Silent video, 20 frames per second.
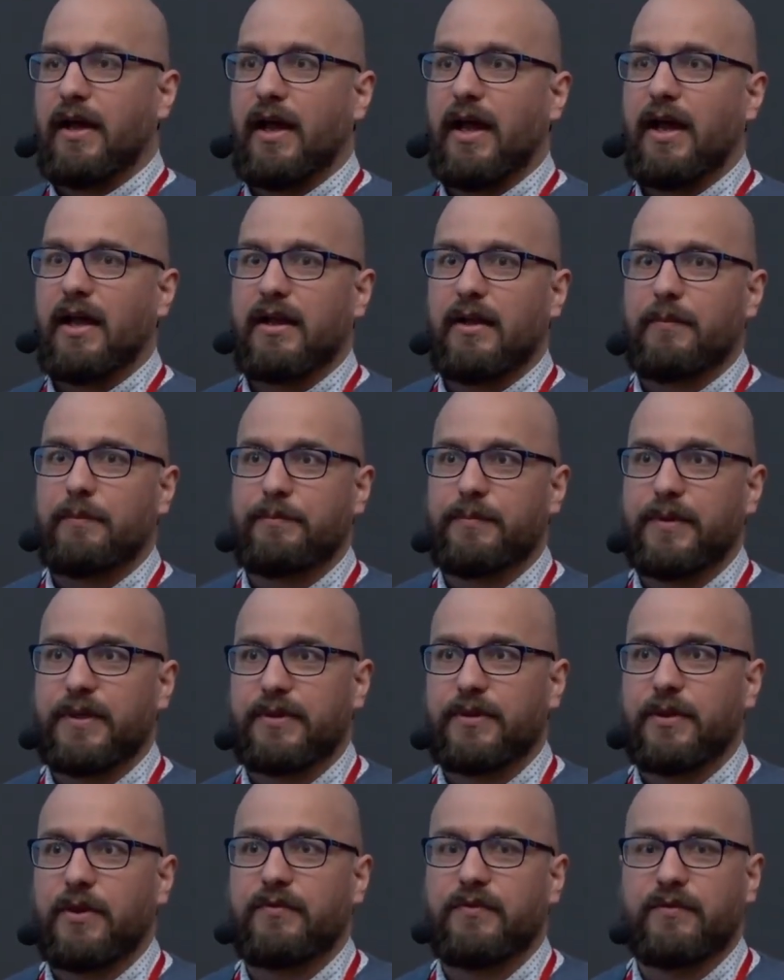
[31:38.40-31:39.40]
a
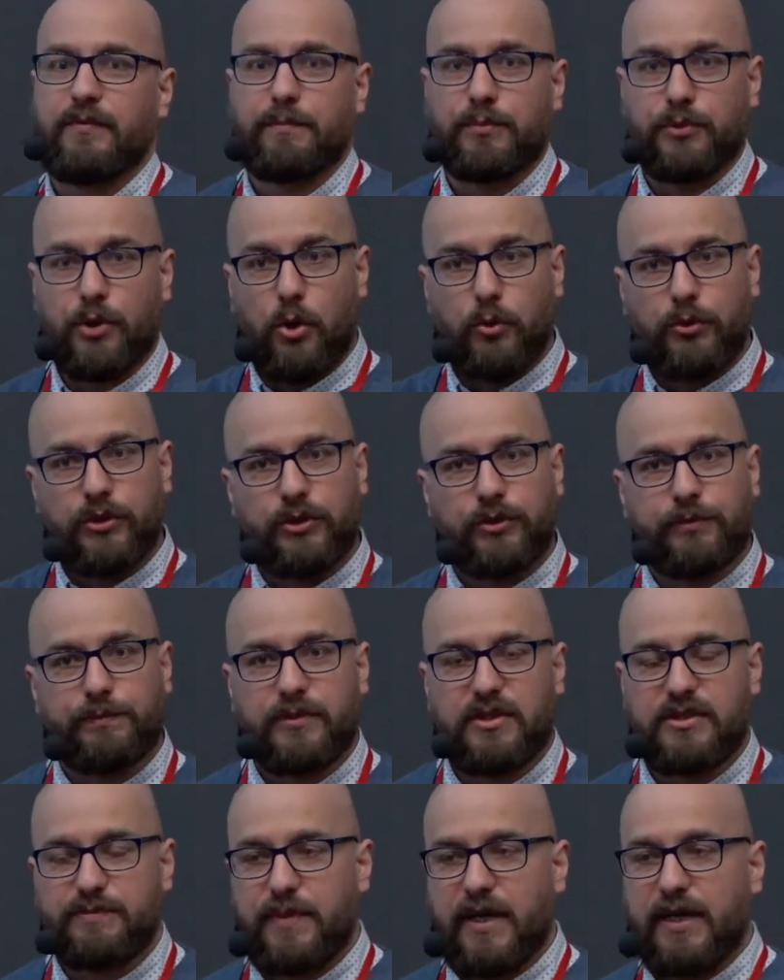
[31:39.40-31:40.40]
bit of a broader
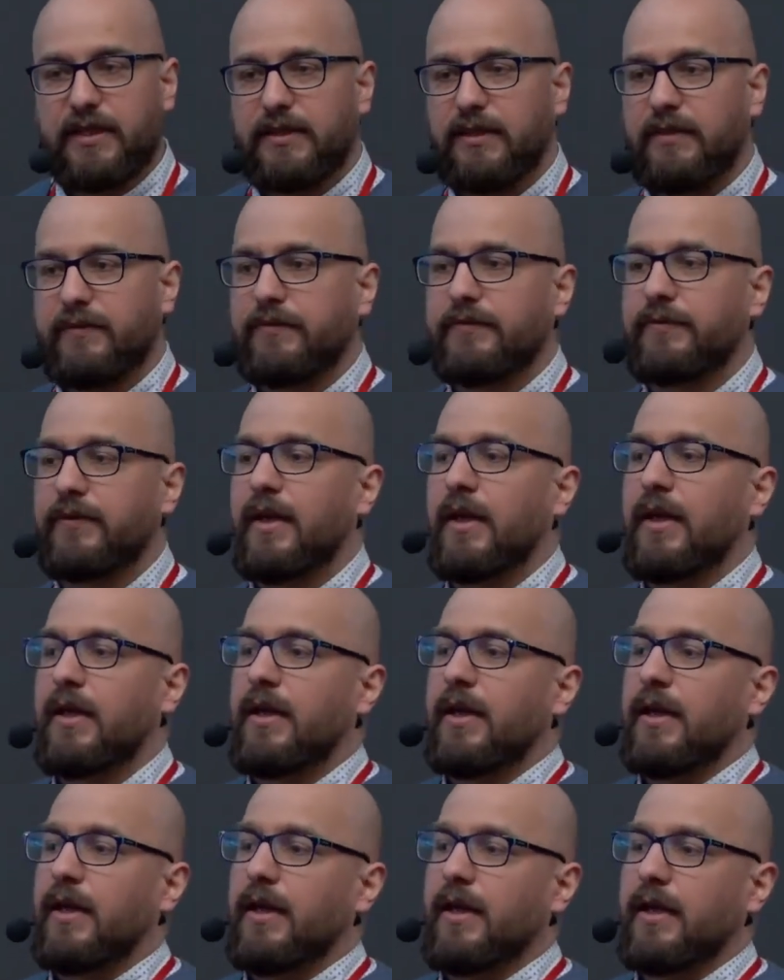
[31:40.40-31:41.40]
perspective,
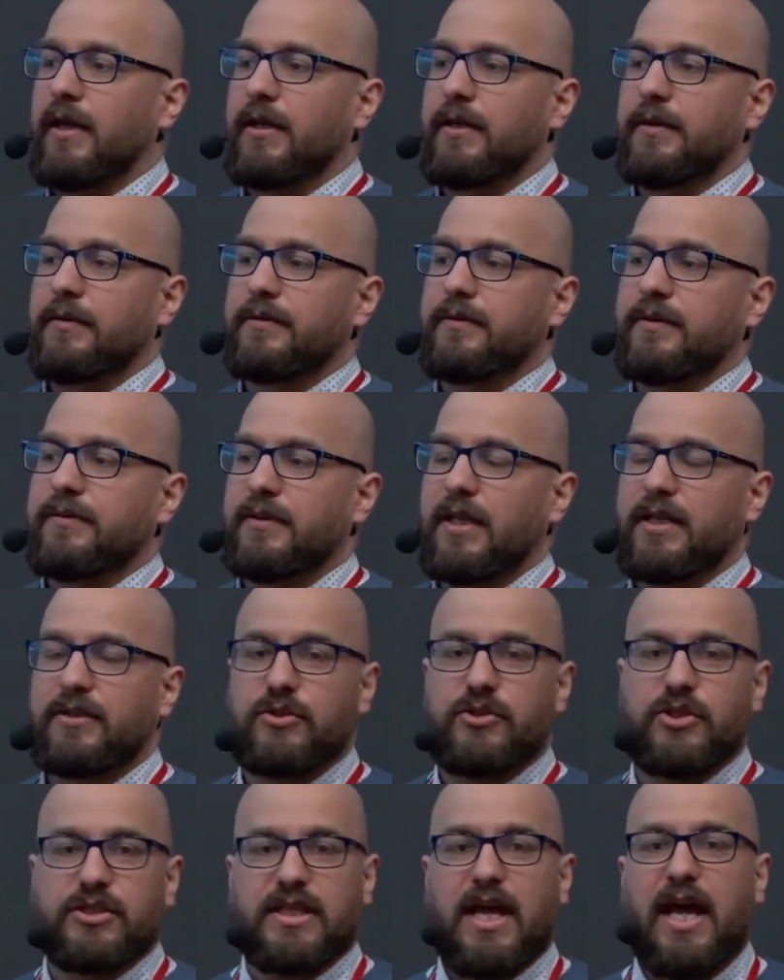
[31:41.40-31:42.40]

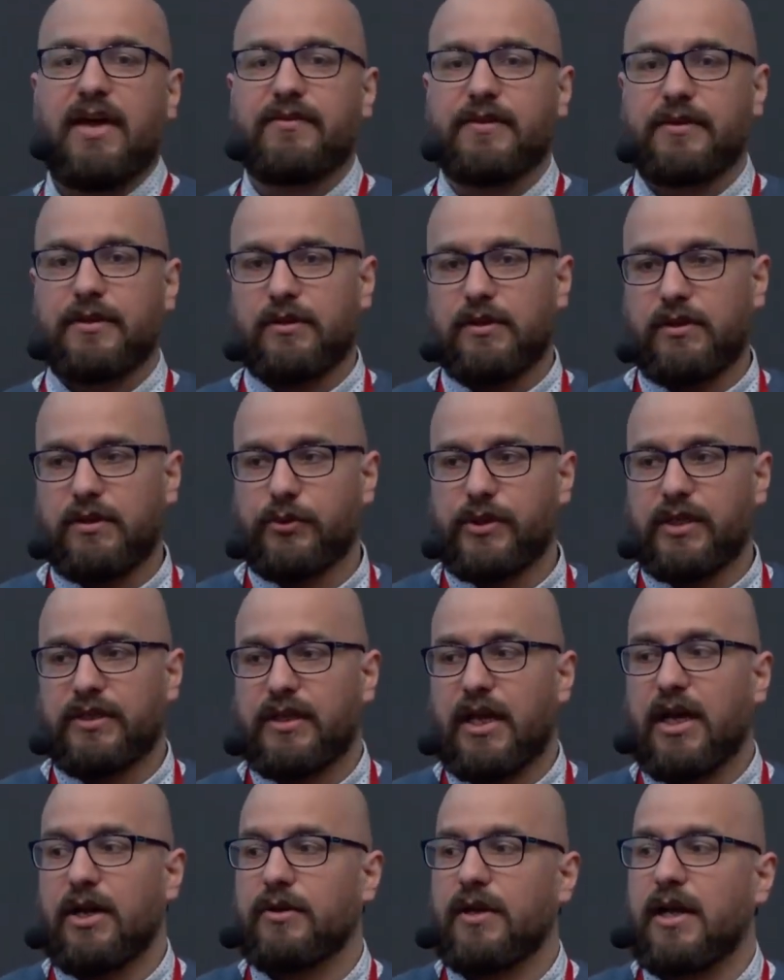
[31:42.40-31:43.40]
not just having a look
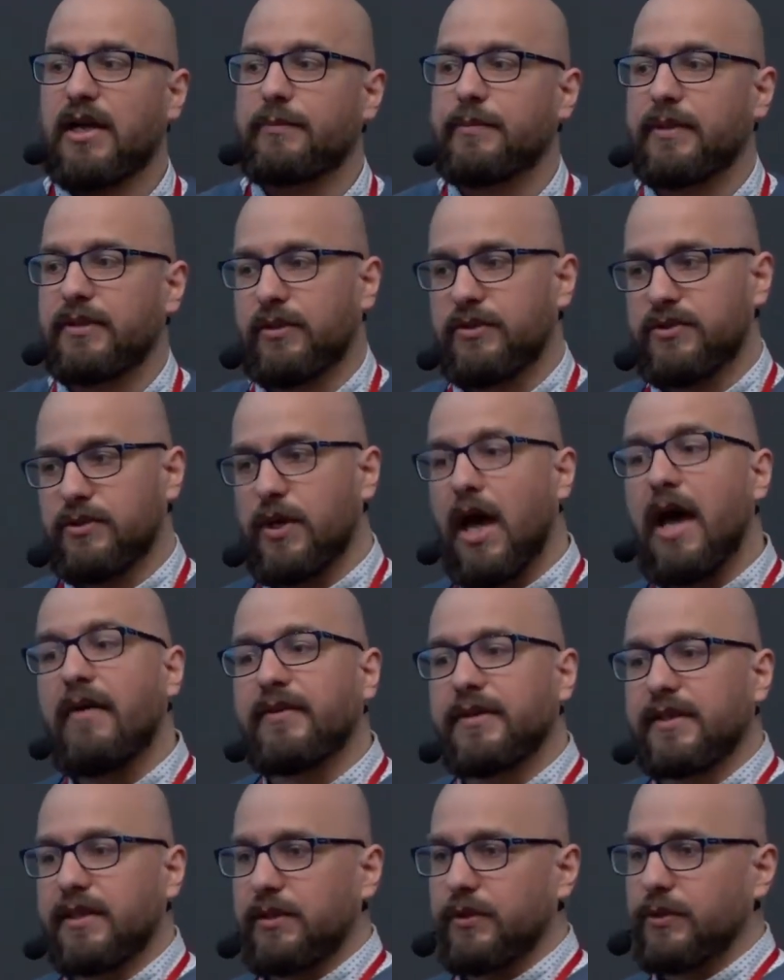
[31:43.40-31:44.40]
at Erlang, but also
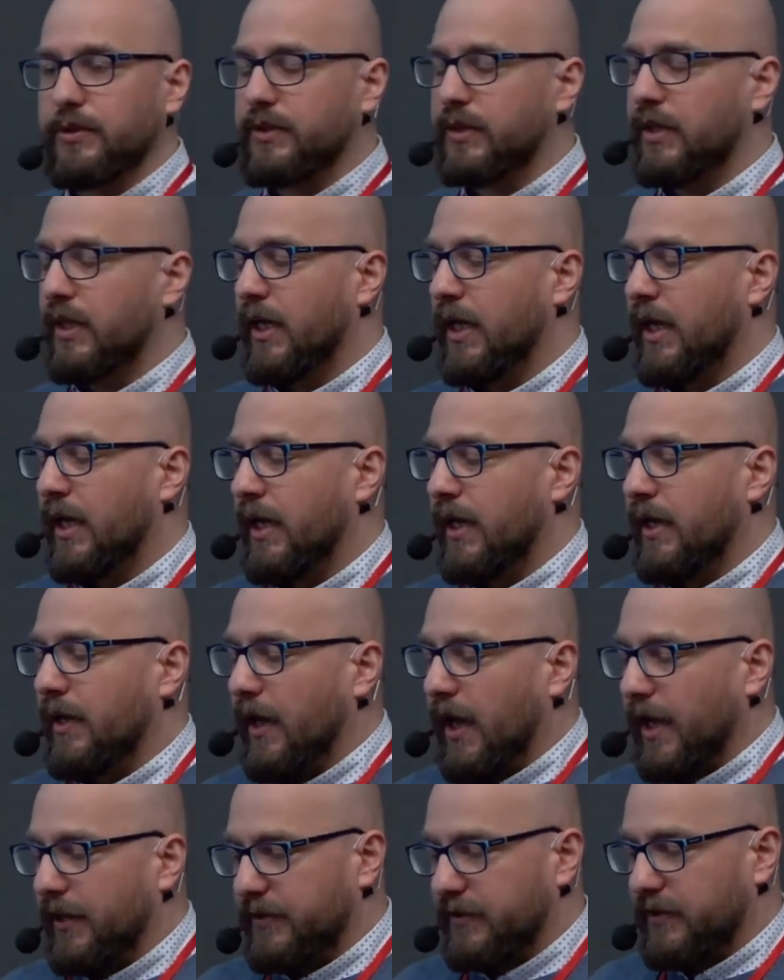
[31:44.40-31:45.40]
having a look
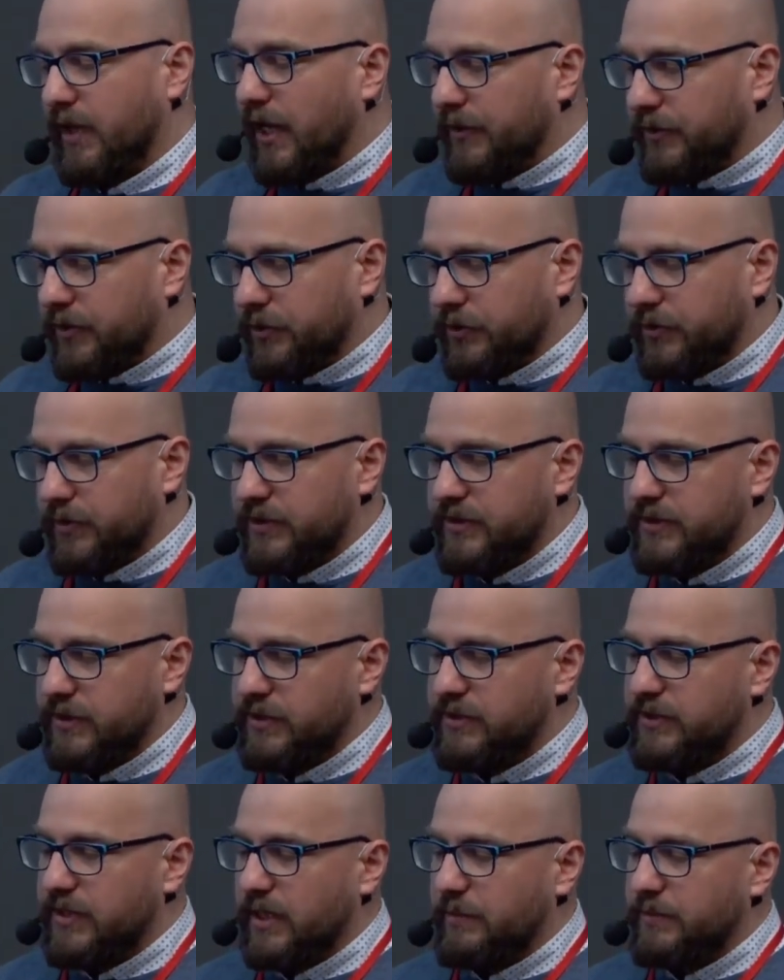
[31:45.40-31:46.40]
at other
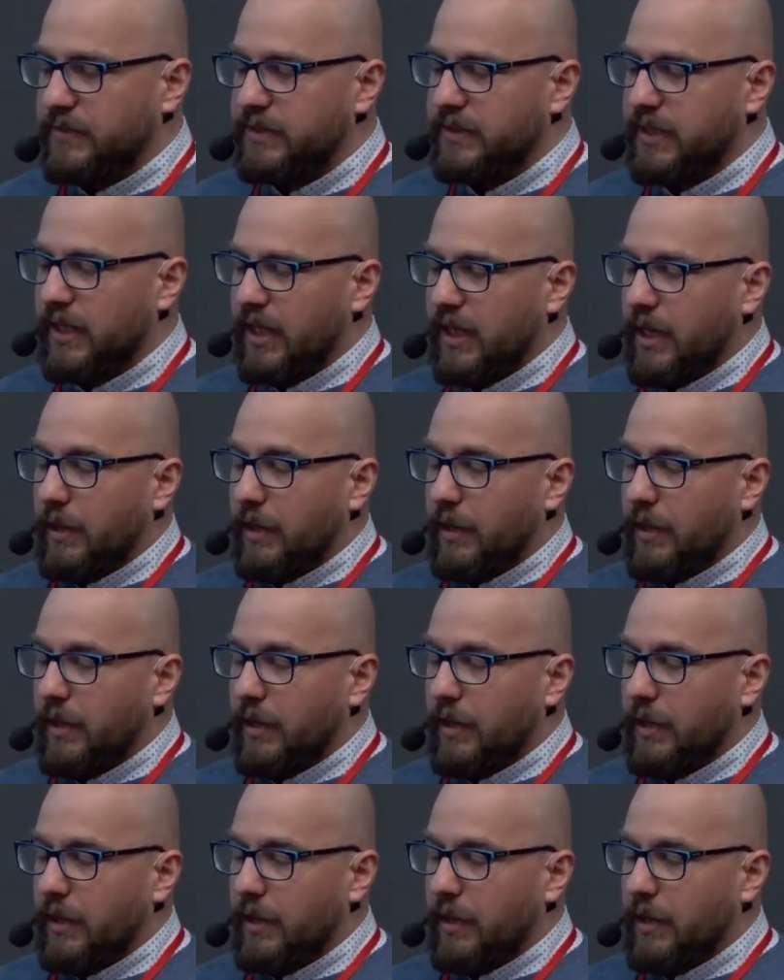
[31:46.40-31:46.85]
systems.